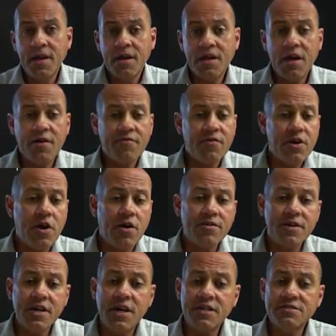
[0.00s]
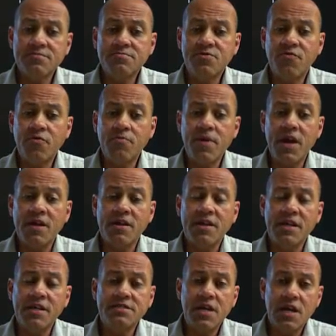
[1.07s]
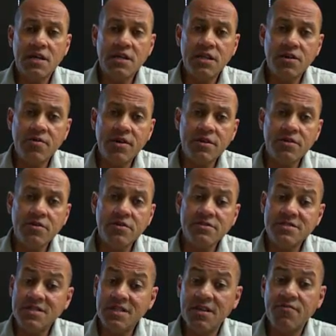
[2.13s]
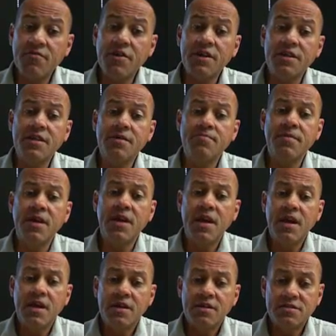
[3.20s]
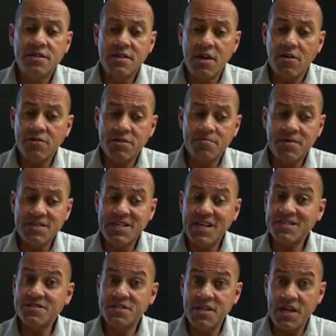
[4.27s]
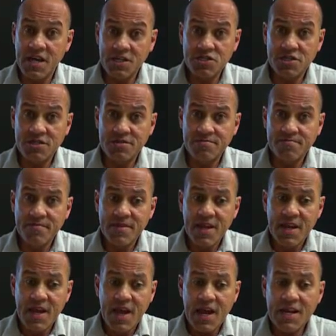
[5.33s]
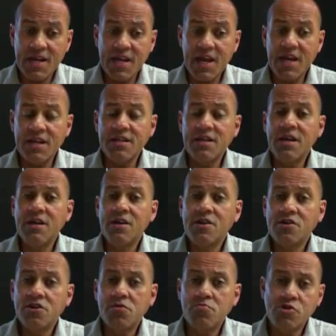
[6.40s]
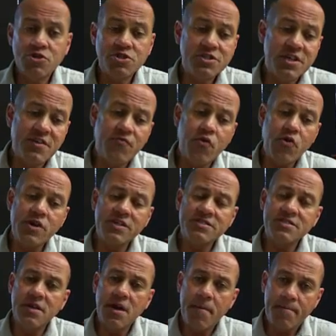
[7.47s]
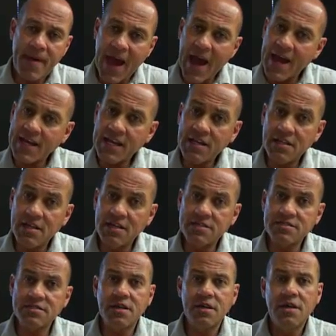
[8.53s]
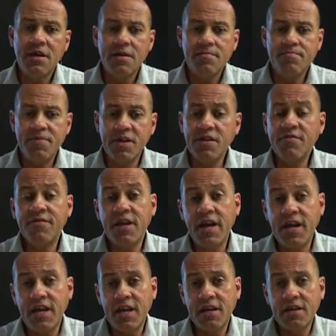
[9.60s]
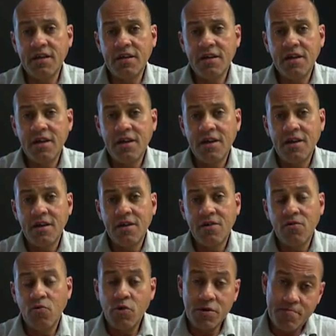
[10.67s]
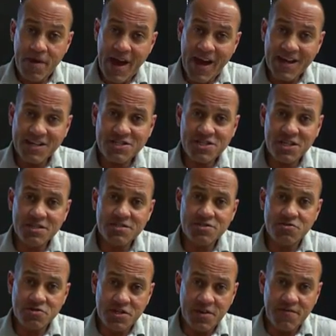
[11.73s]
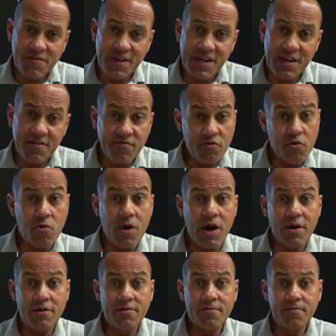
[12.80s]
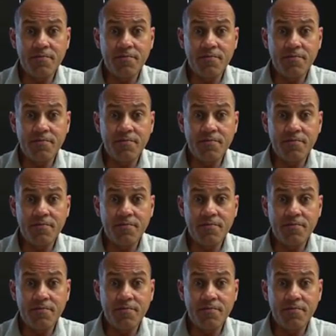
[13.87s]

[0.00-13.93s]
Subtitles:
covering all the customs formalities, clearing the goods, delivering them to the ultimate destination. And again, commercial invoice, packing list, bill of lading, wood packaging certificate if required.